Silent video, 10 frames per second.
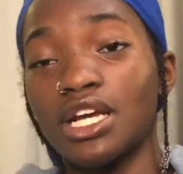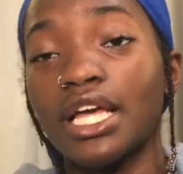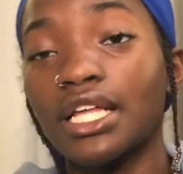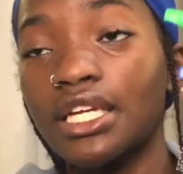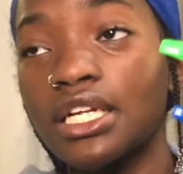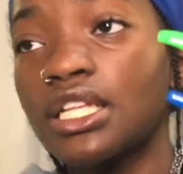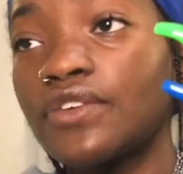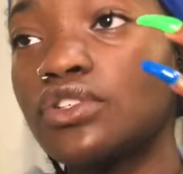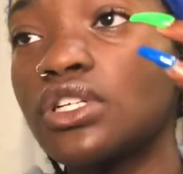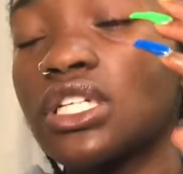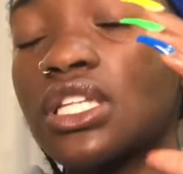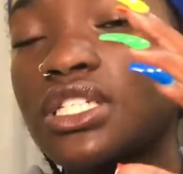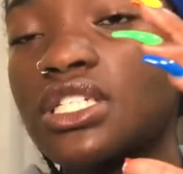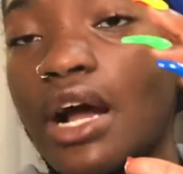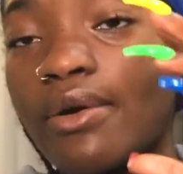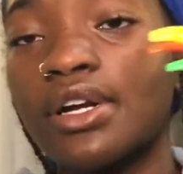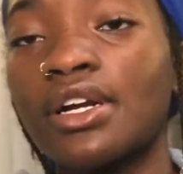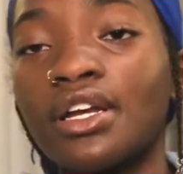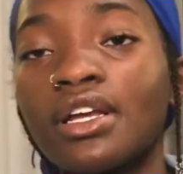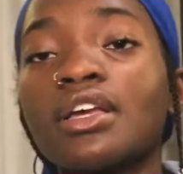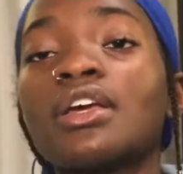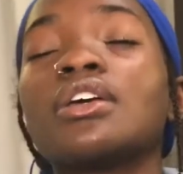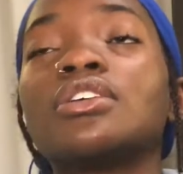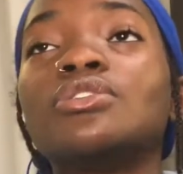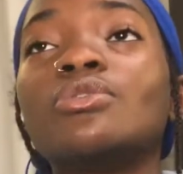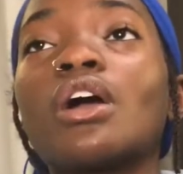Like, literally, if you're just in the shower, you've